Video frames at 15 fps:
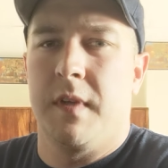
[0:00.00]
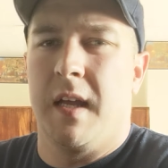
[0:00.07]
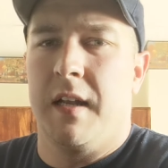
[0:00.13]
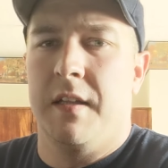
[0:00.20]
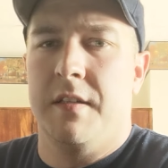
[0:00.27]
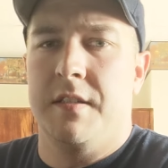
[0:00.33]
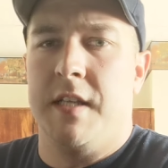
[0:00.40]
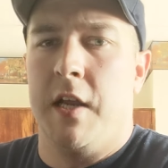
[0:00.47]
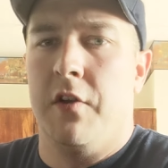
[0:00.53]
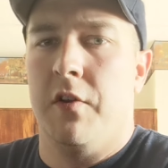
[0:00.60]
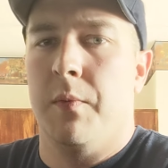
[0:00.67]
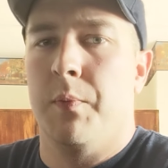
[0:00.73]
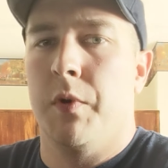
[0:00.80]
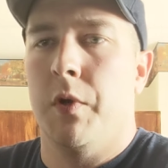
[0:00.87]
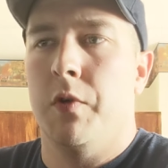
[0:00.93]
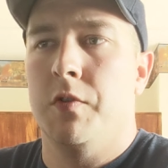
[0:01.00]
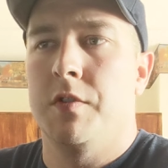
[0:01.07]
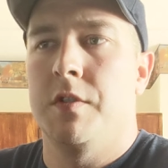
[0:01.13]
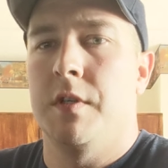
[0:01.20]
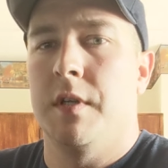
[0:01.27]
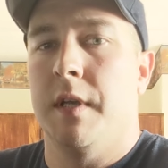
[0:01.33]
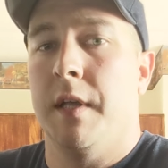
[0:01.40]
Kind of the standard
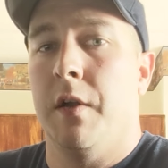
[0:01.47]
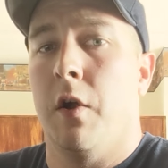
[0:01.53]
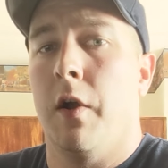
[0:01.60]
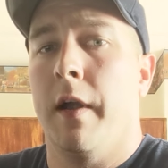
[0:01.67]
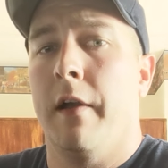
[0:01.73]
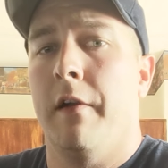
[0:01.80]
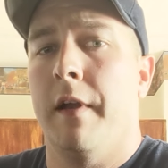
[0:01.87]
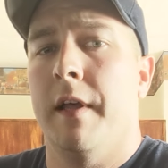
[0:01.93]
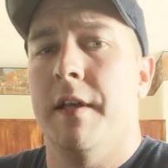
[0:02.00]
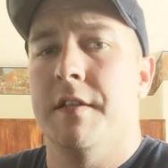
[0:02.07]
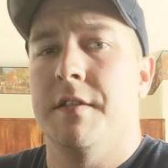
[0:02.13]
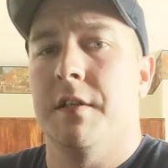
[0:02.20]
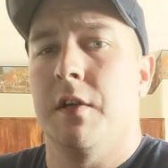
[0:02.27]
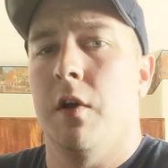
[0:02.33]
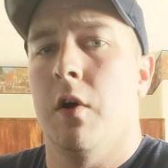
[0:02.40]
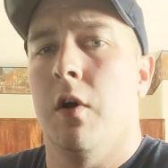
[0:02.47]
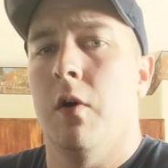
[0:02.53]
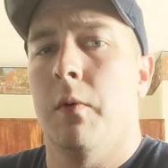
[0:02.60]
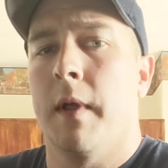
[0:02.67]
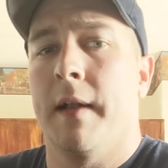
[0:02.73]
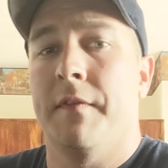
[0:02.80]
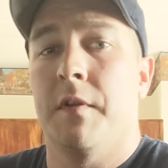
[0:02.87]
approach in our area is to
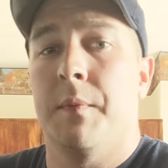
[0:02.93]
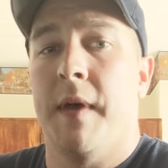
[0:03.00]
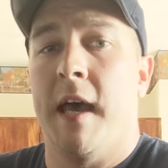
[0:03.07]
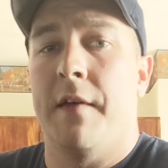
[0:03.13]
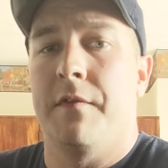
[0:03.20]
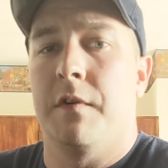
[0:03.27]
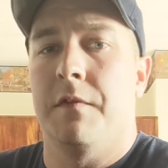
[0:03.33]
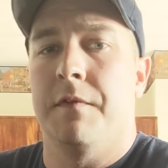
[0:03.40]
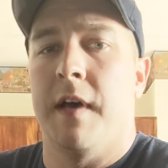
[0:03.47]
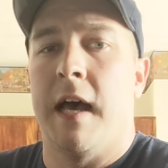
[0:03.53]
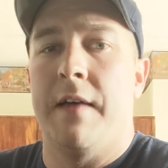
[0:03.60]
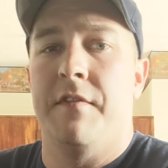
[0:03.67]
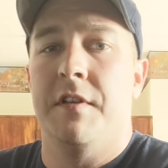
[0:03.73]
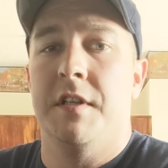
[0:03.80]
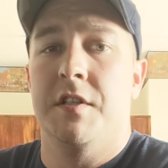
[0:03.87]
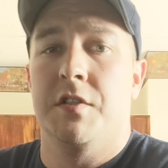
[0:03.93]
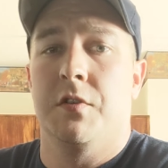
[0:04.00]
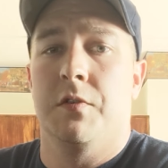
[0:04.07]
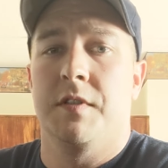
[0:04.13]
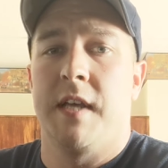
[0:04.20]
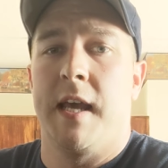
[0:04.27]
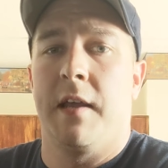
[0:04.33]
call right off the bat for 5
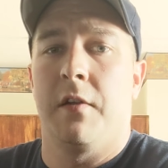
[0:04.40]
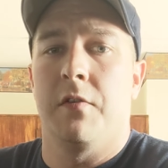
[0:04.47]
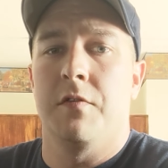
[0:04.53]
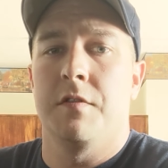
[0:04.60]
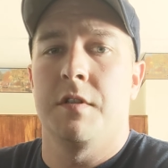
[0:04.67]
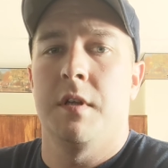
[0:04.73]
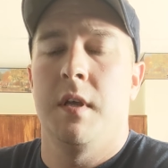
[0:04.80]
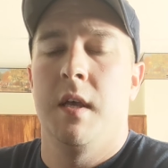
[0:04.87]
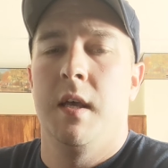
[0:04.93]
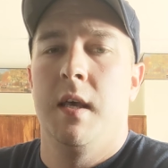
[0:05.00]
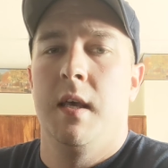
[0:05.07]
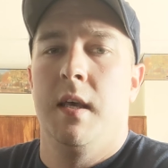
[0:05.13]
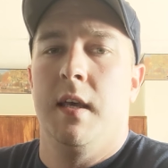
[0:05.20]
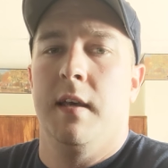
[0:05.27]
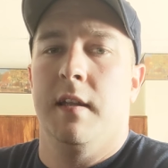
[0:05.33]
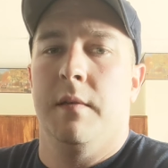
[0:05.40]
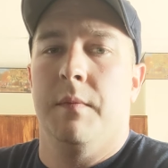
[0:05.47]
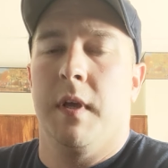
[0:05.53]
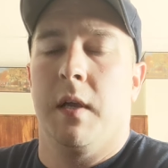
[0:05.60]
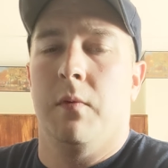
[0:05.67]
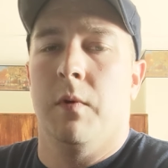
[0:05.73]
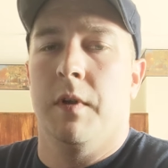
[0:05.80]
additional tankers, and then
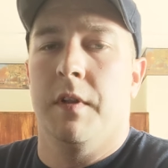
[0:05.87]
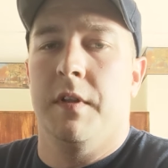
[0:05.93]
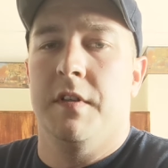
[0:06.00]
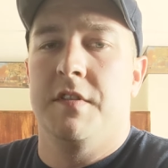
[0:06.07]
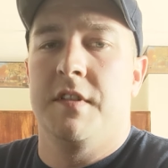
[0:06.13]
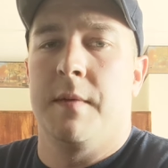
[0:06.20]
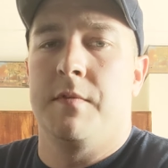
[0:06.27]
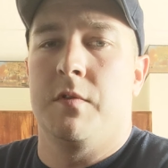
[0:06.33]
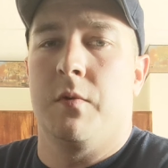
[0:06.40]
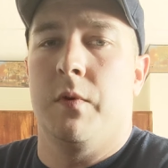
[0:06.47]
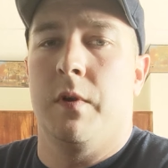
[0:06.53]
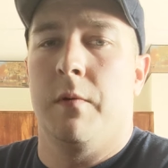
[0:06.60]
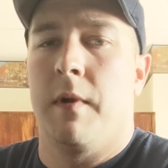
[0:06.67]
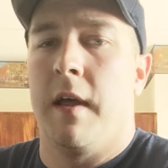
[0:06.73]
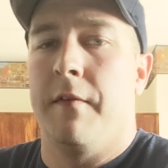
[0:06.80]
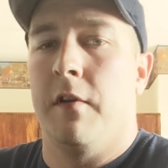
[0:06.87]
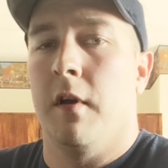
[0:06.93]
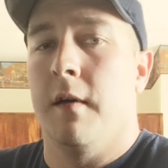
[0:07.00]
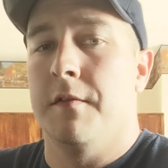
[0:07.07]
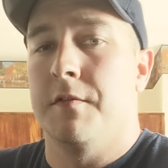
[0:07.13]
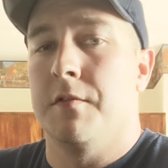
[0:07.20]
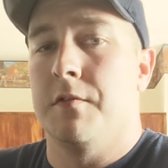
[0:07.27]
make one of the subsequent arriving
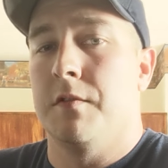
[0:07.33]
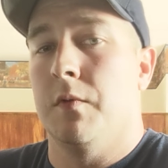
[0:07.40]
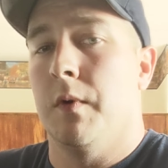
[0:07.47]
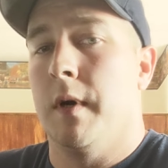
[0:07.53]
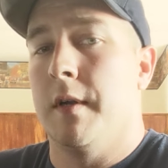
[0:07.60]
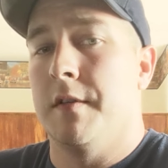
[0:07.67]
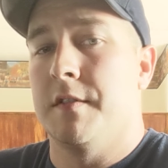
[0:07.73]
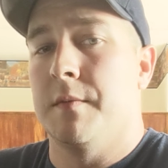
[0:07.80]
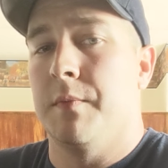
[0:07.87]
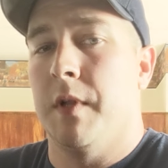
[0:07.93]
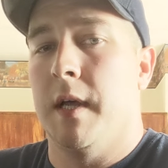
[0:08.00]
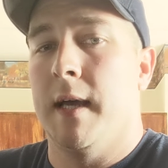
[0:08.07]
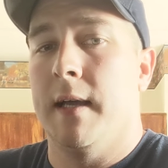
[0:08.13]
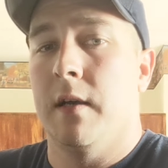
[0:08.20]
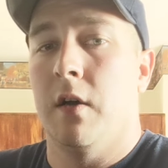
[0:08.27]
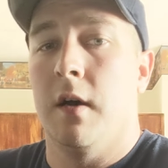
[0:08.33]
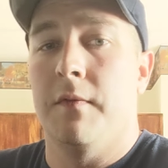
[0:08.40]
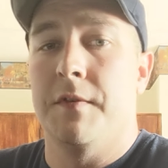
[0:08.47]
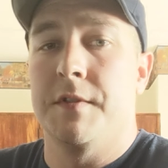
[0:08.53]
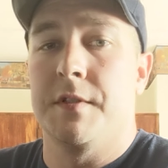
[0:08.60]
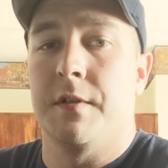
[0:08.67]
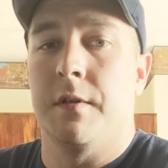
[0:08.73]
officers the water supply
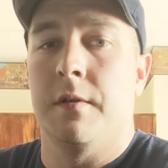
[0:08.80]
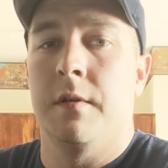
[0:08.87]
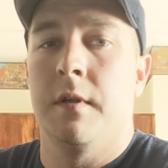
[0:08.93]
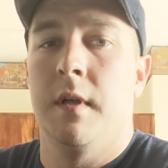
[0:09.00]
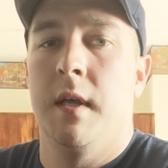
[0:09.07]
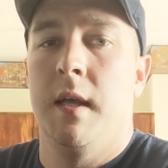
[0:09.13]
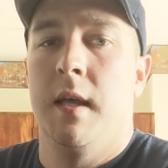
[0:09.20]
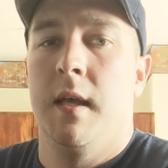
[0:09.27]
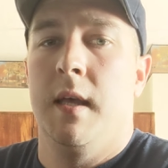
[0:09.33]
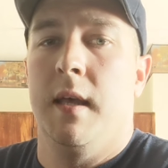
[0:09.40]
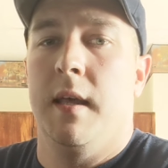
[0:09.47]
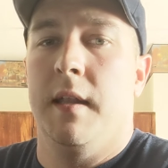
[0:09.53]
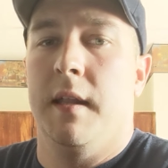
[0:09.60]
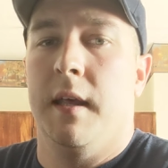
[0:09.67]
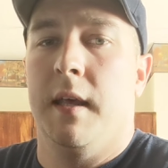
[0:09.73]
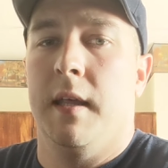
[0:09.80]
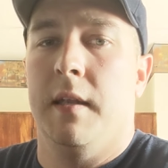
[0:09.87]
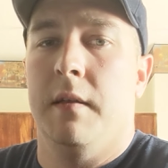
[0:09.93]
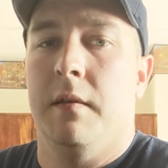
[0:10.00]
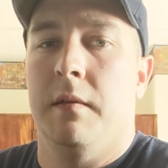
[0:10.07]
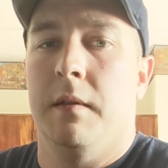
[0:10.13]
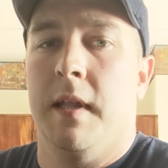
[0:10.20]
officer, and
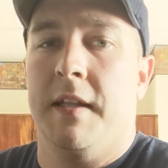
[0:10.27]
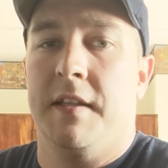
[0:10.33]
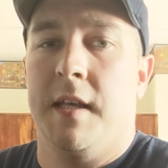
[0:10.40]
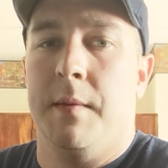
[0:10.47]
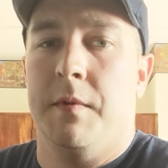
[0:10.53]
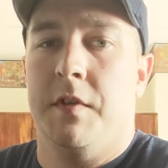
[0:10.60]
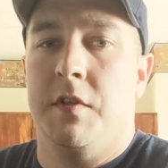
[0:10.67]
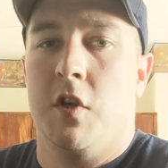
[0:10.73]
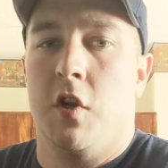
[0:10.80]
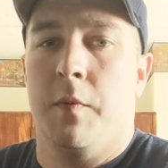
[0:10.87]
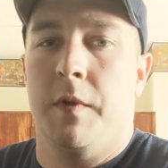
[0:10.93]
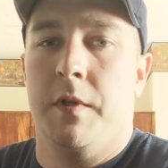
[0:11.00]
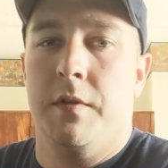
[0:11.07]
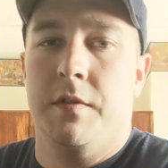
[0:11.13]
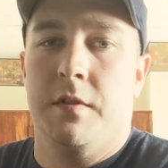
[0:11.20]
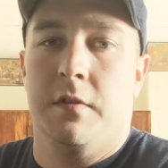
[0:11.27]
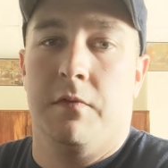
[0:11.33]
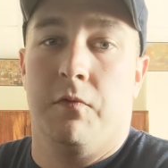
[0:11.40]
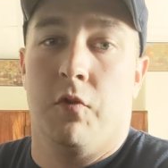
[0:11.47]
then let them determine using a